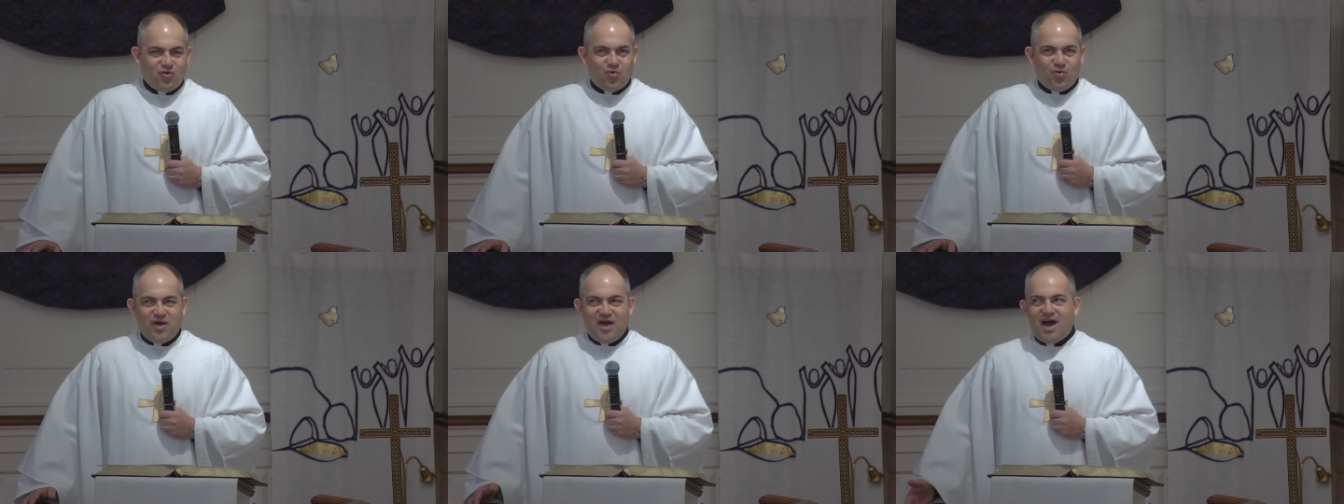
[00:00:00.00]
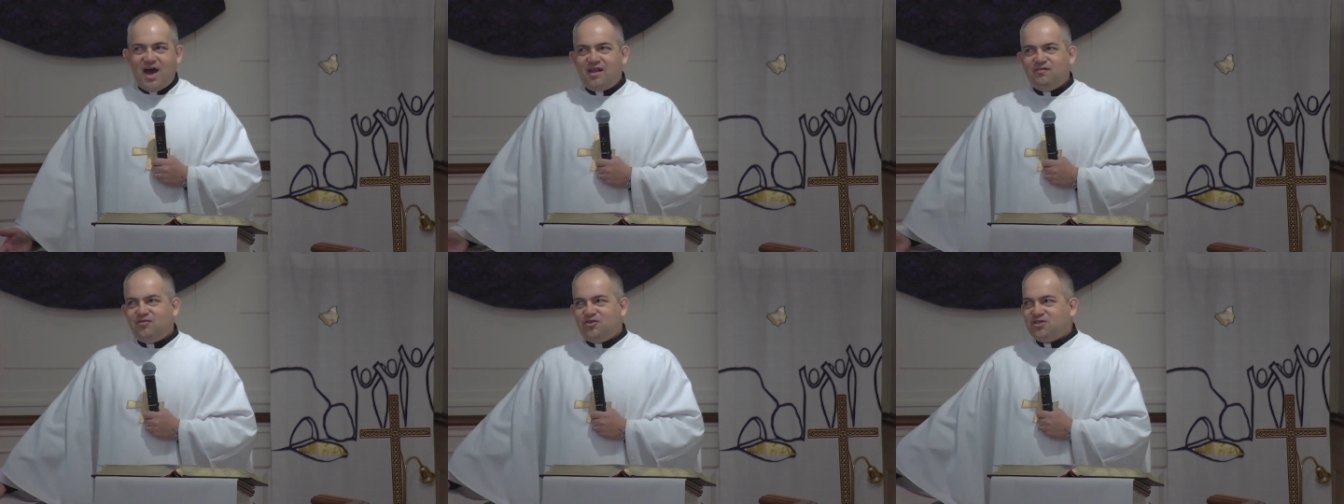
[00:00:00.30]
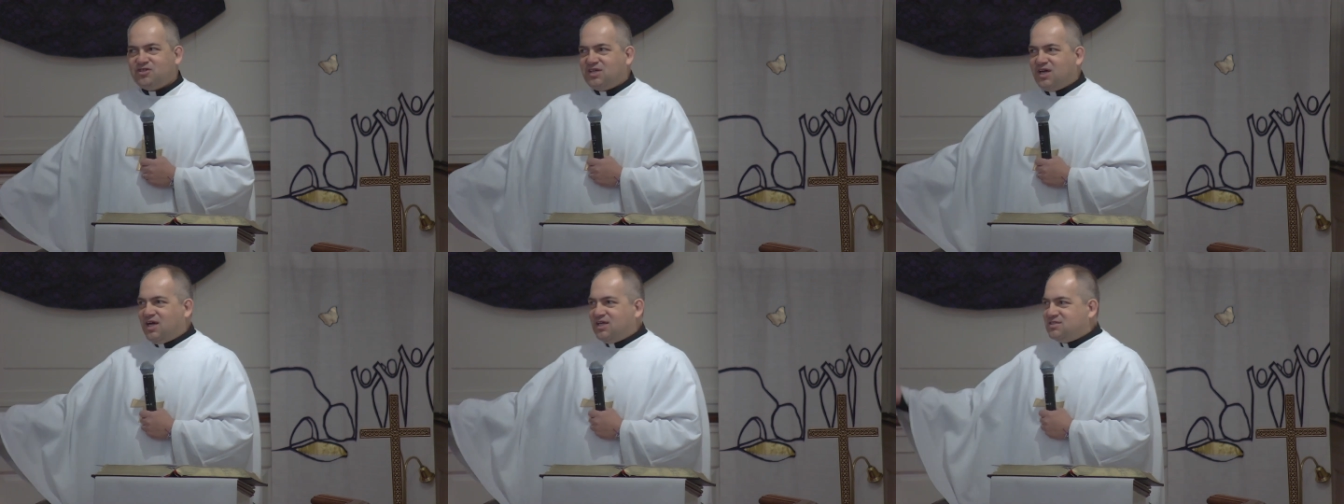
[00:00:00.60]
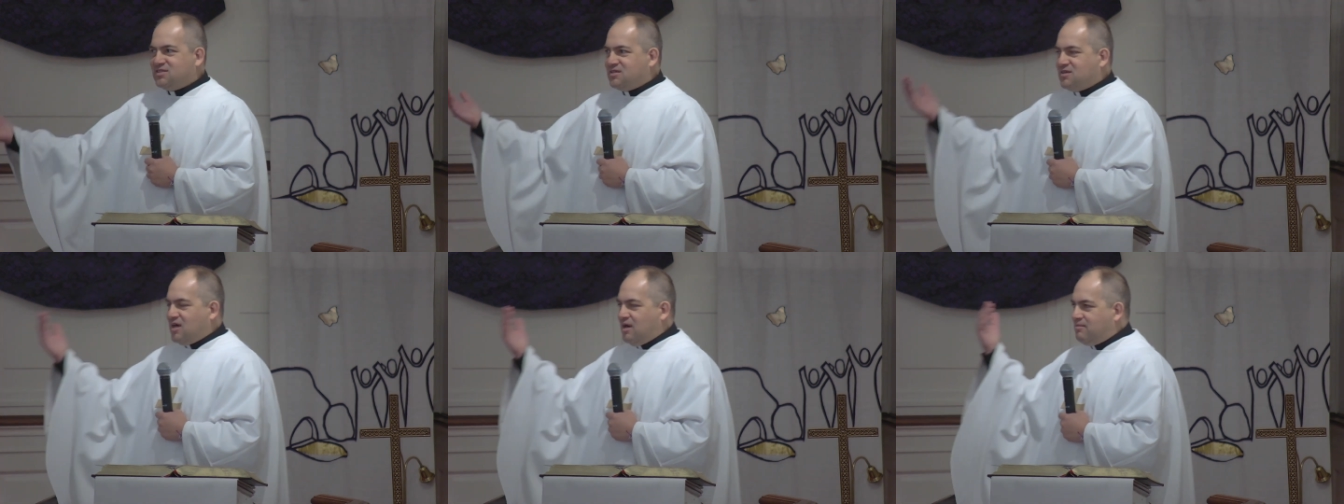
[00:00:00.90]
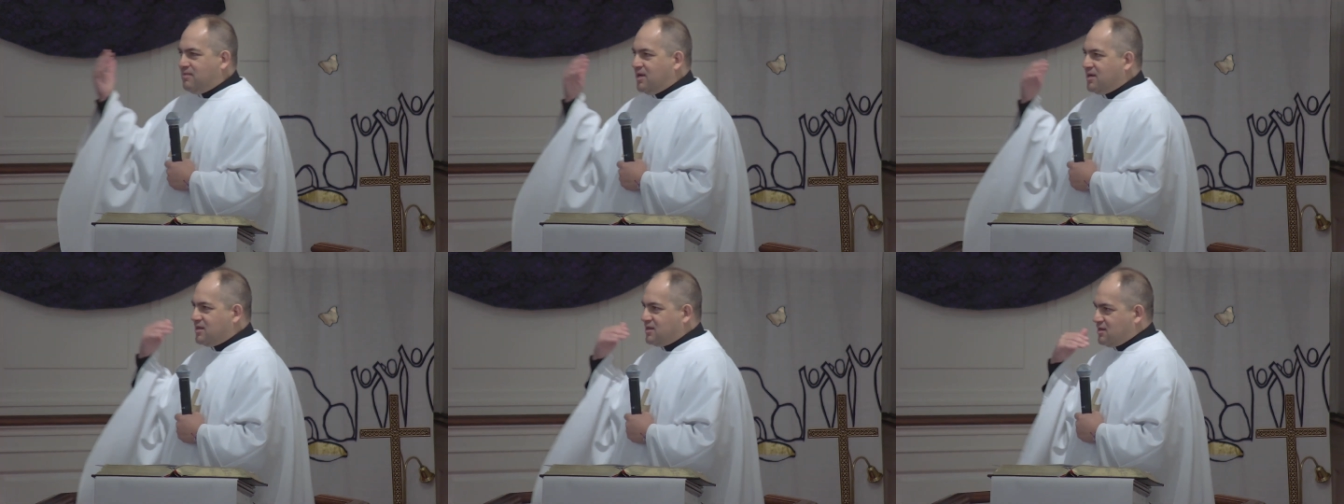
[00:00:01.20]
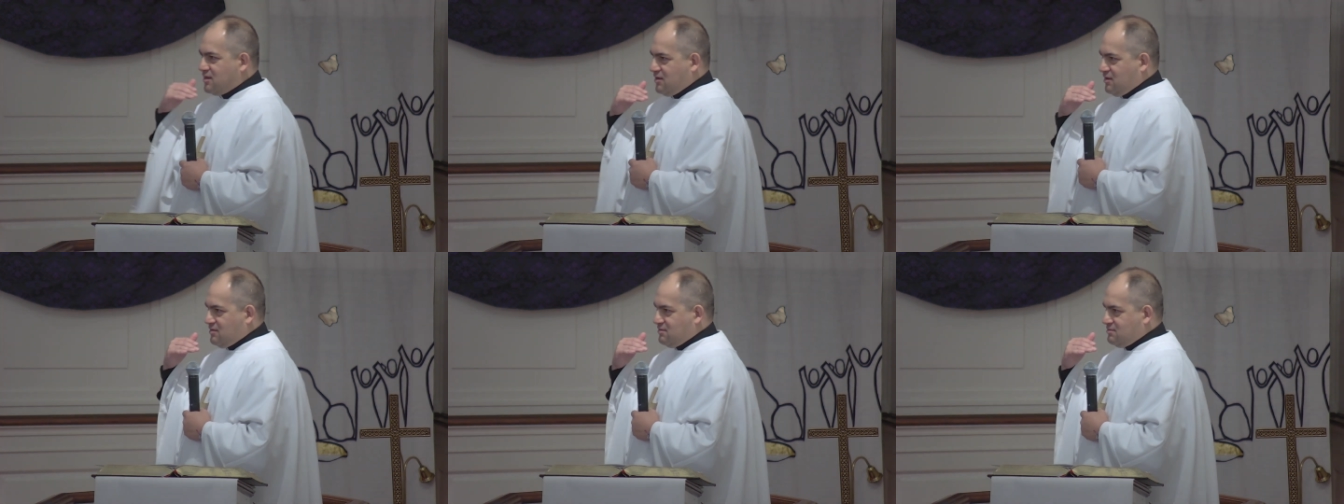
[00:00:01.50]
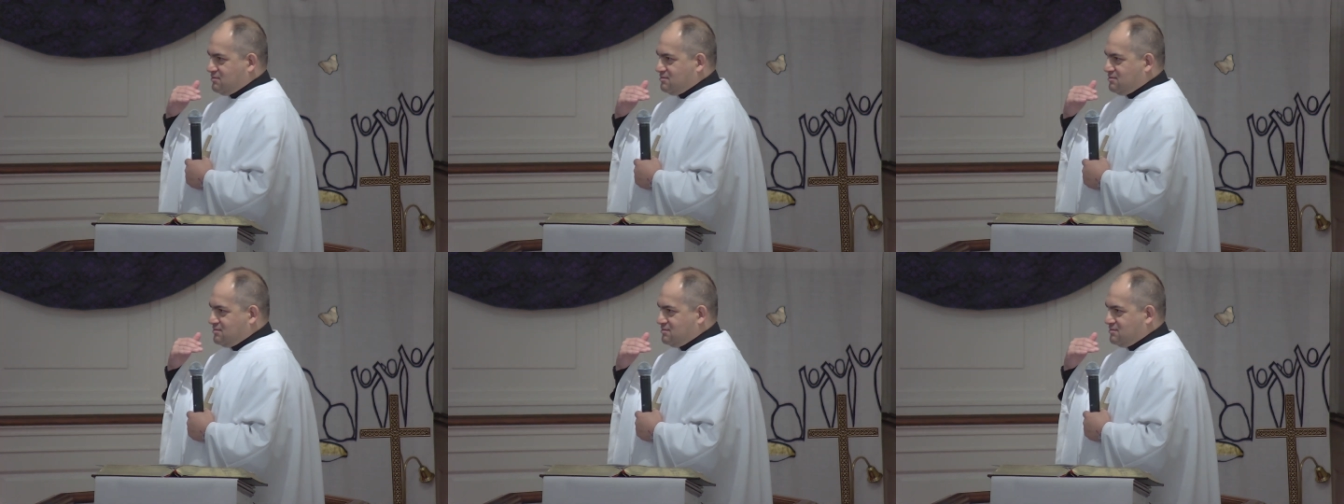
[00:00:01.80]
We advertised it a month ago.